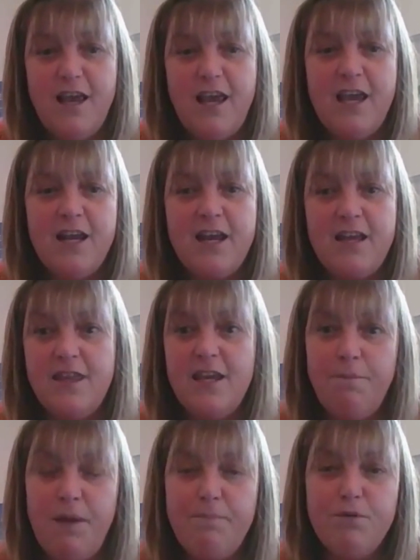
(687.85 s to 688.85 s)
And I
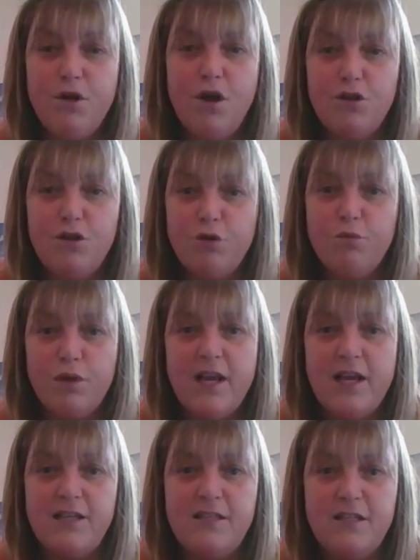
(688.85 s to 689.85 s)
think people don't
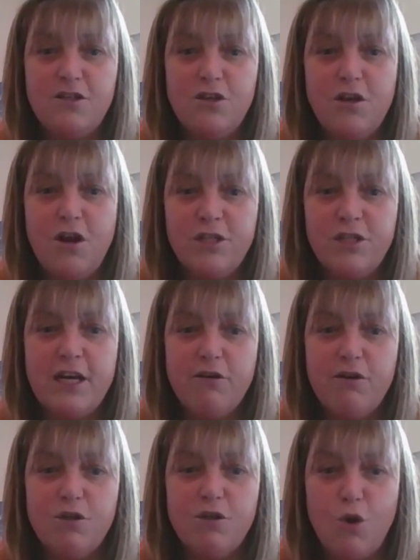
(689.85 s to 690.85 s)
realize it's
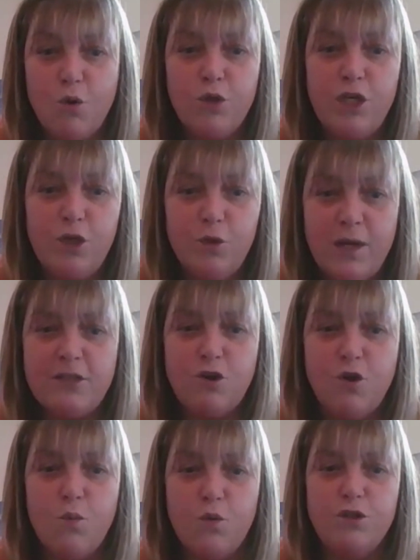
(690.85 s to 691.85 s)
Ontario's only
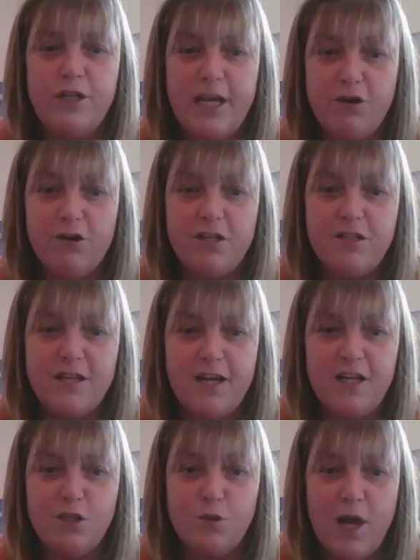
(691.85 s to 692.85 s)
UNESCO World Heritage
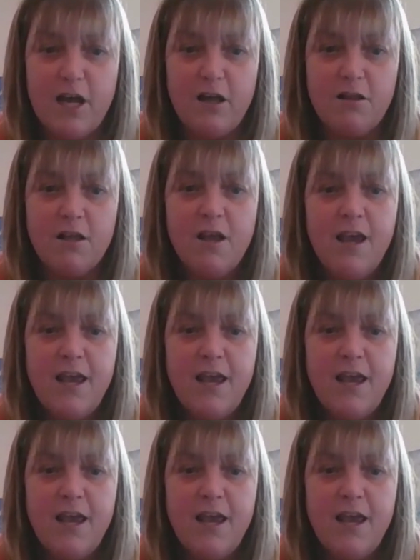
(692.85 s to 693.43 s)
Site as well.